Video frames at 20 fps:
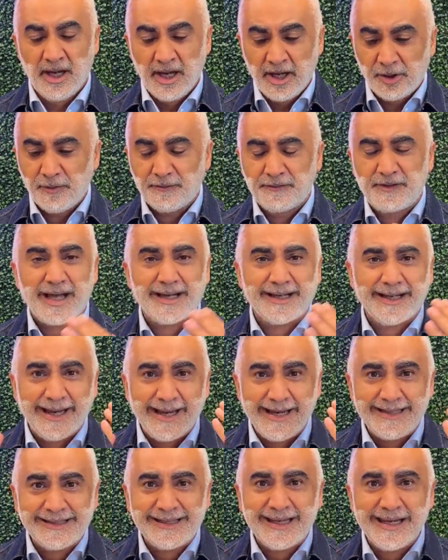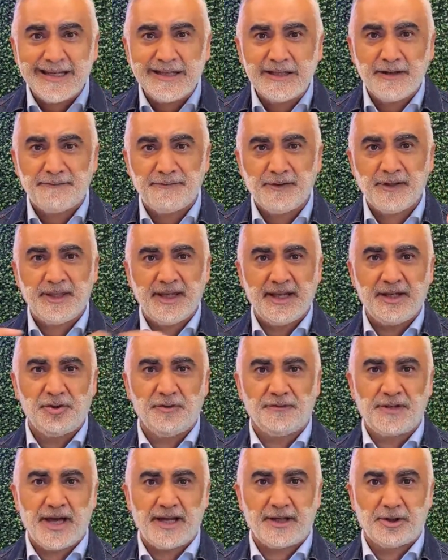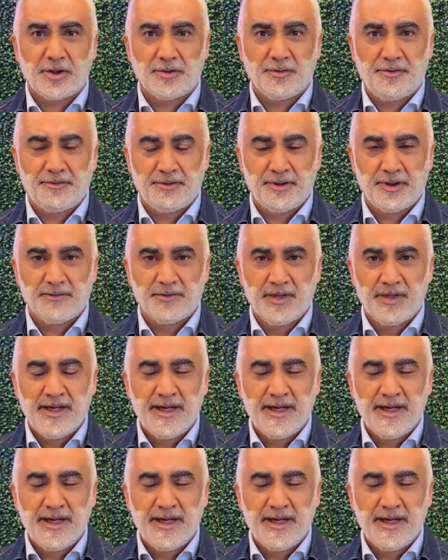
You've got 18 different things you've got to go through.